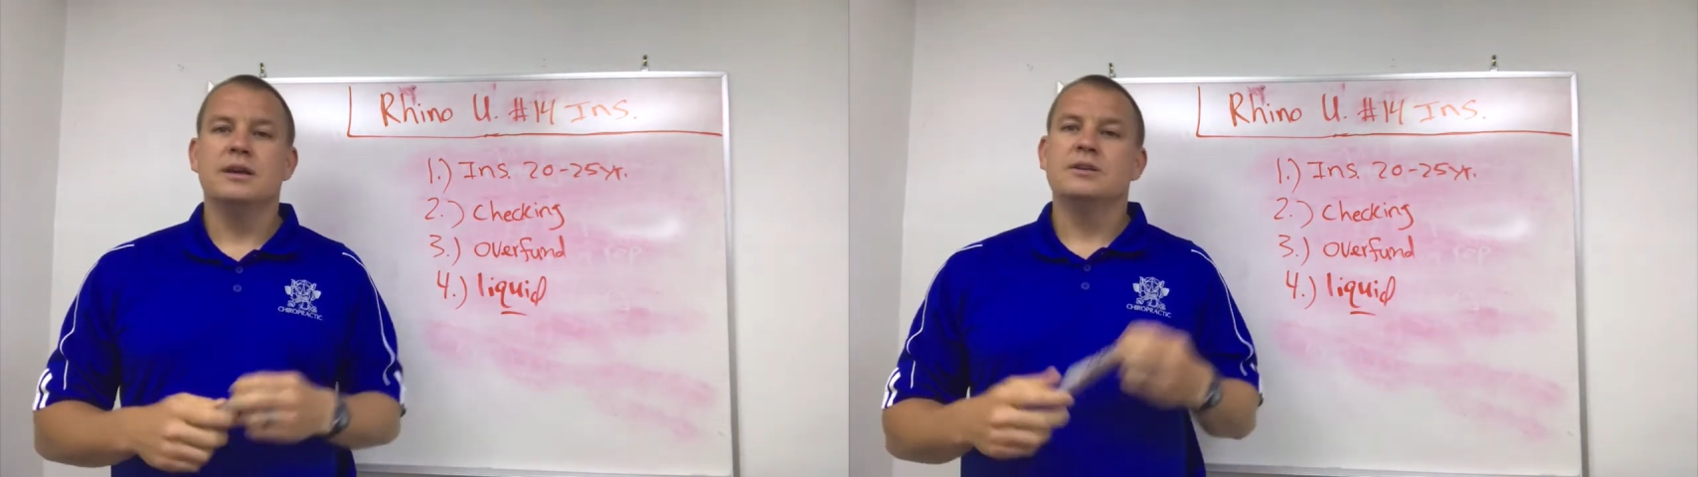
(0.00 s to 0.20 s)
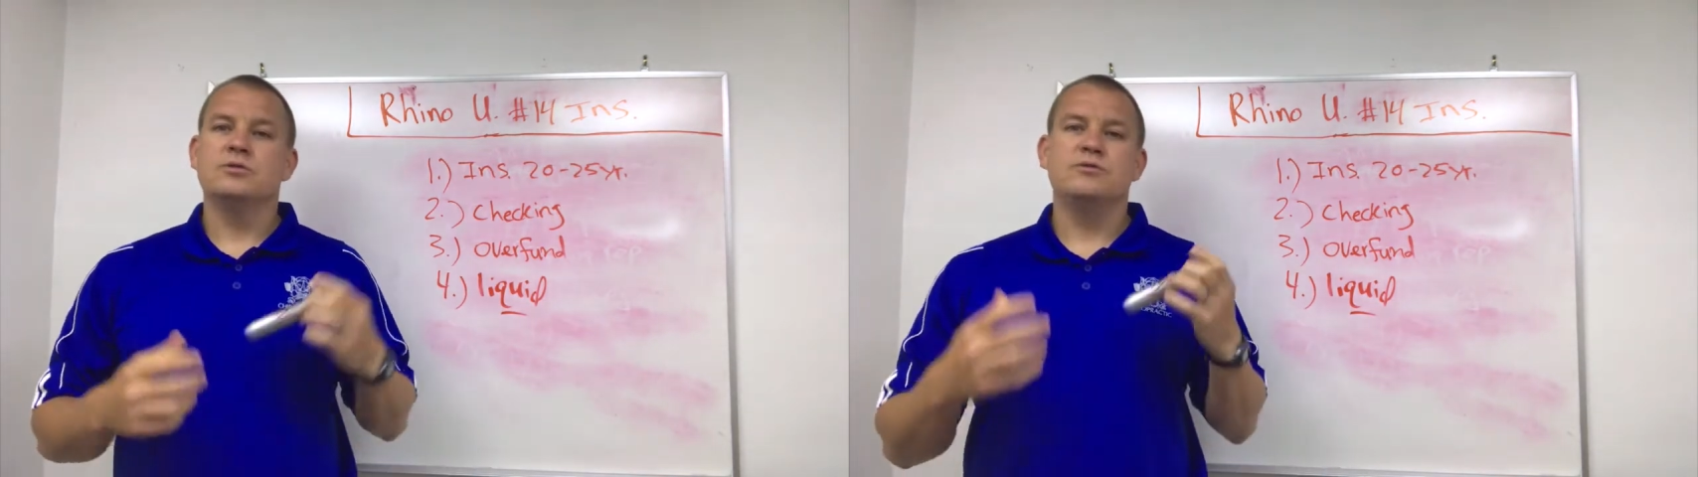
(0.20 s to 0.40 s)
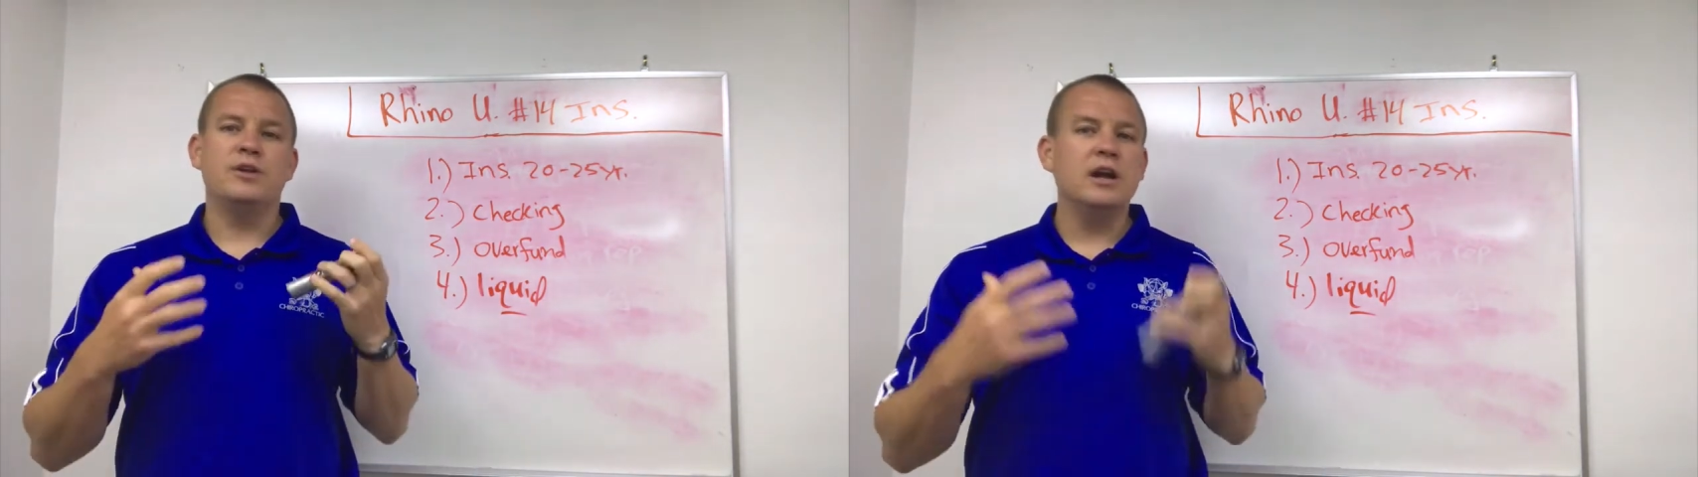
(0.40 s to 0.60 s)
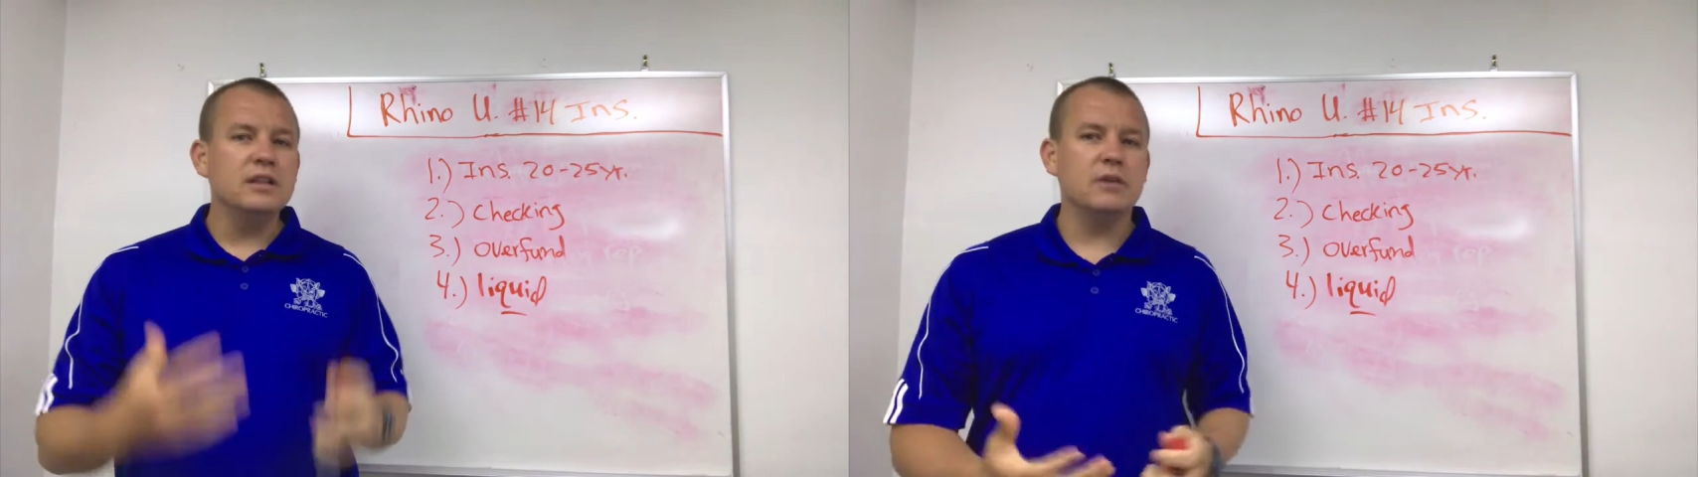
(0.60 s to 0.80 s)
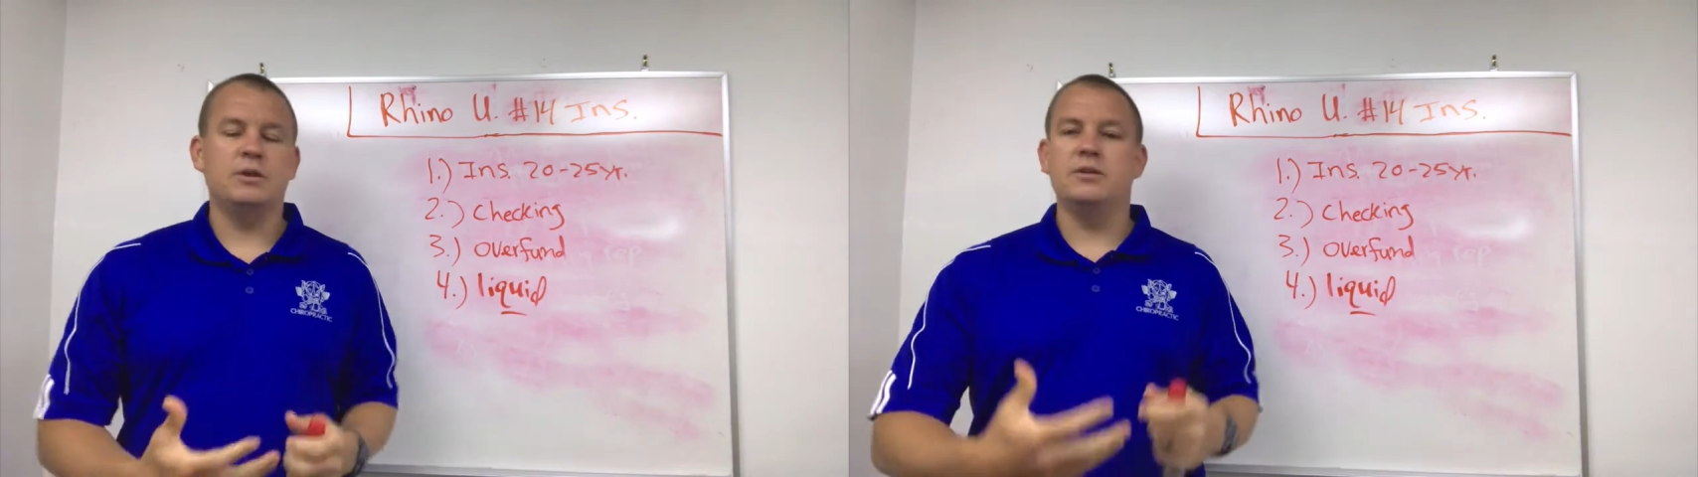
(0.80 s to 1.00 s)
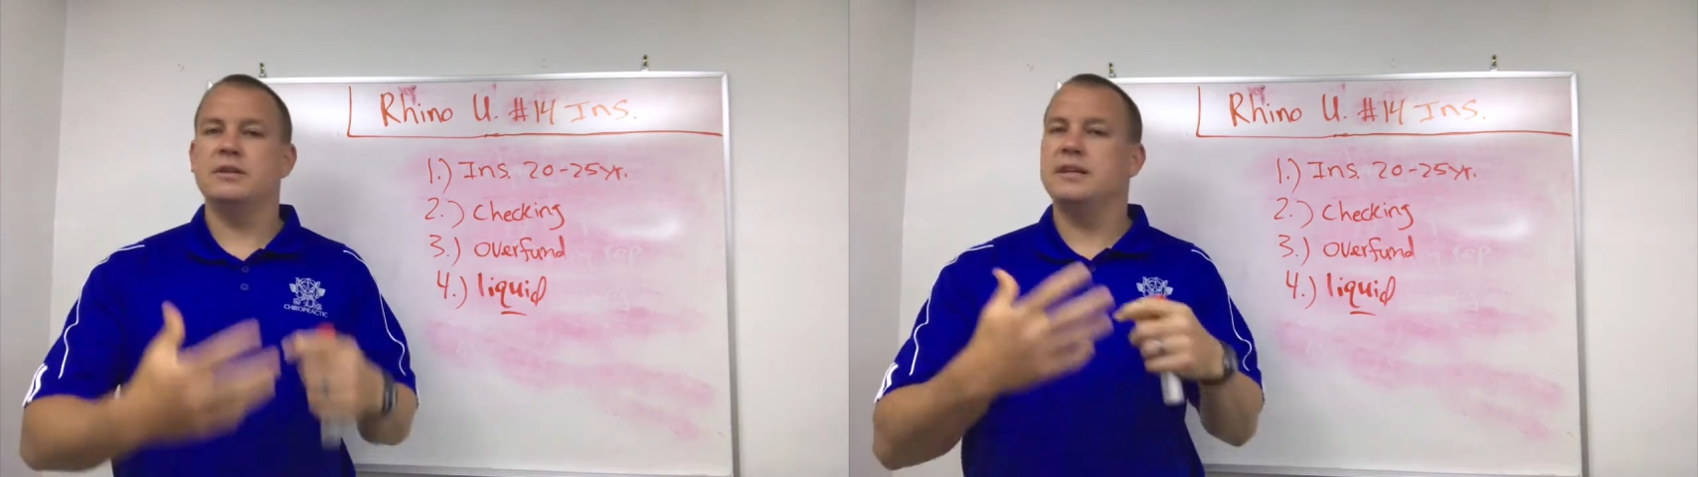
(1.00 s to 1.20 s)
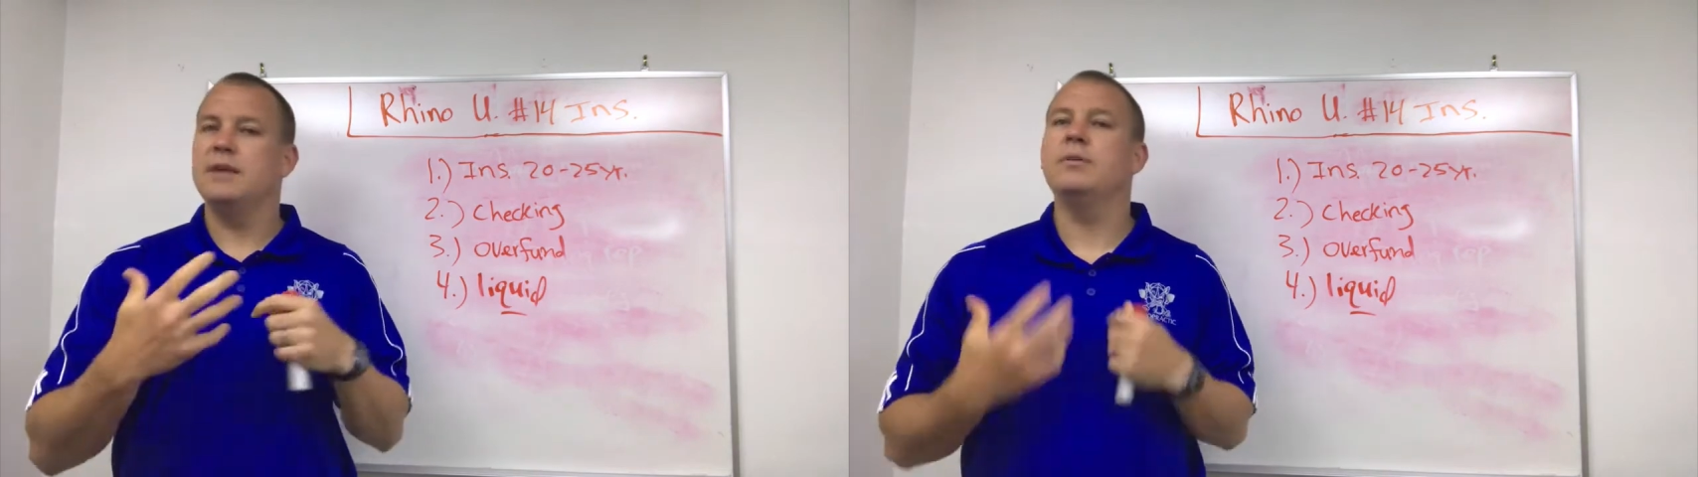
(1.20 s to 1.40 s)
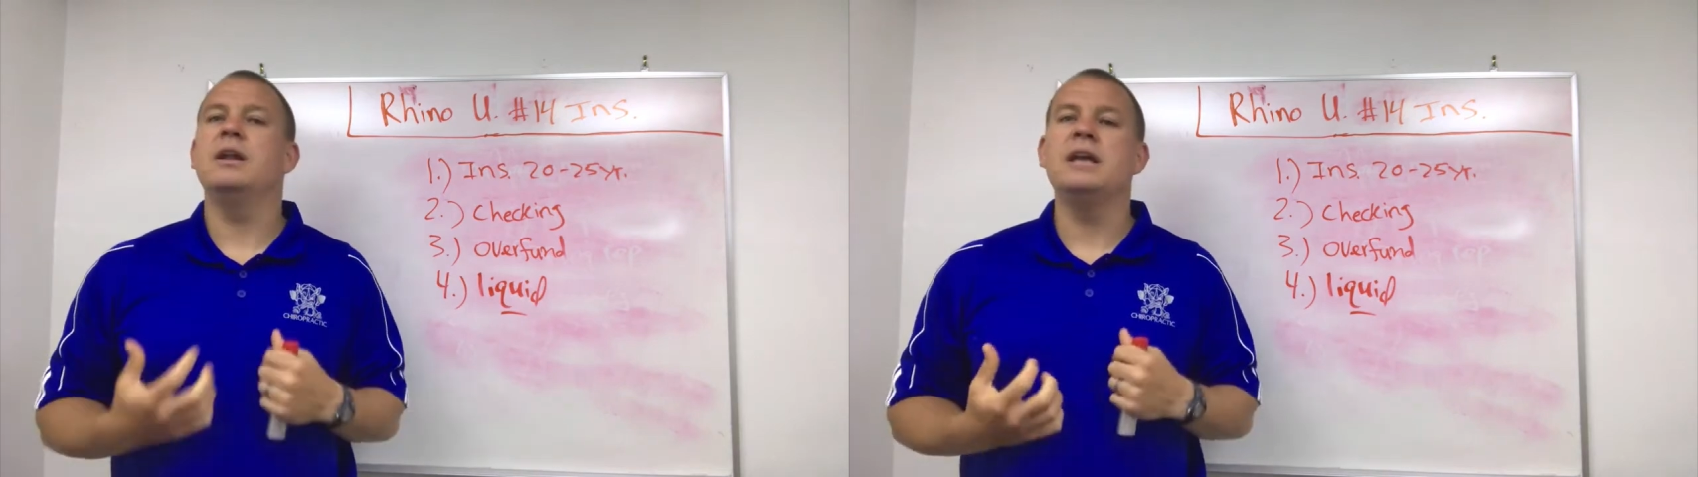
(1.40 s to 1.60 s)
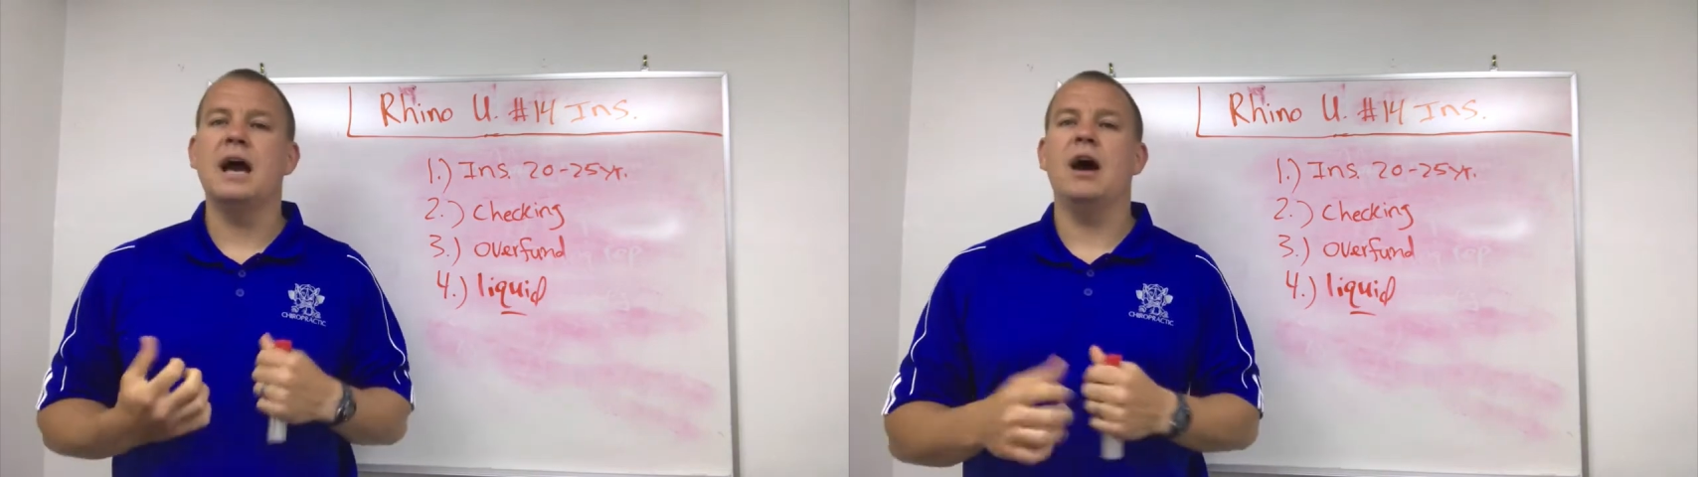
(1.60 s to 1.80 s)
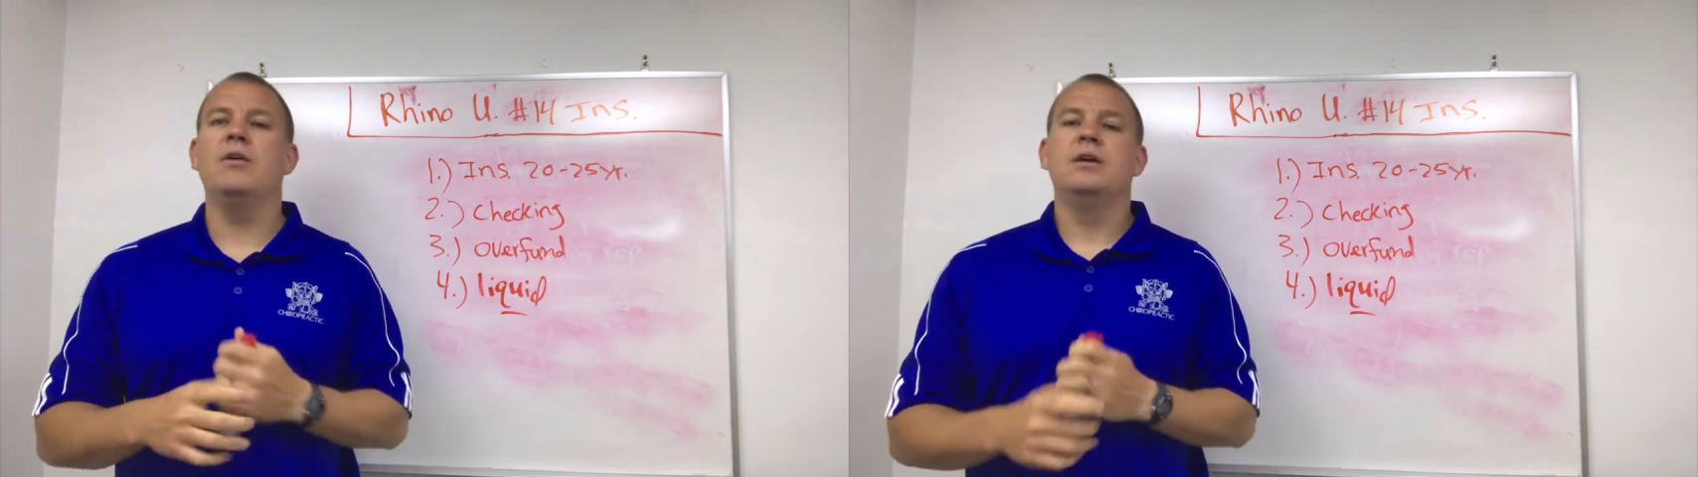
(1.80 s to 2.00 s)
So it's very liquid. You can take money
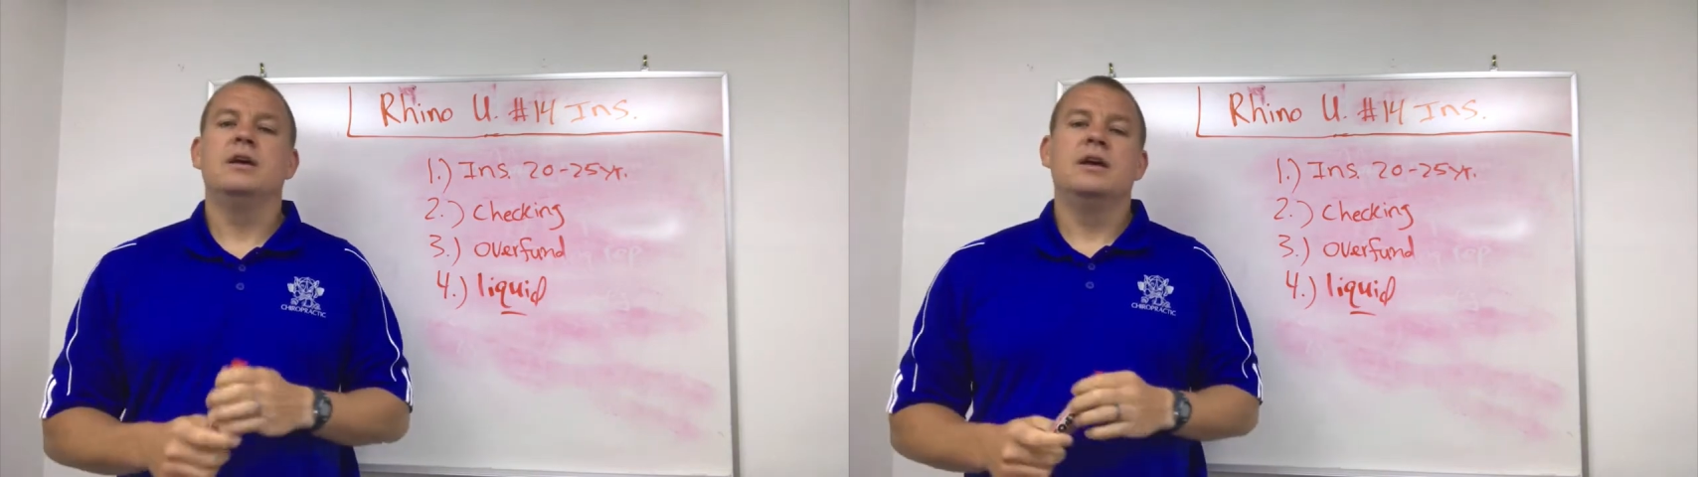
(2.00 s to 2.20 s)
out,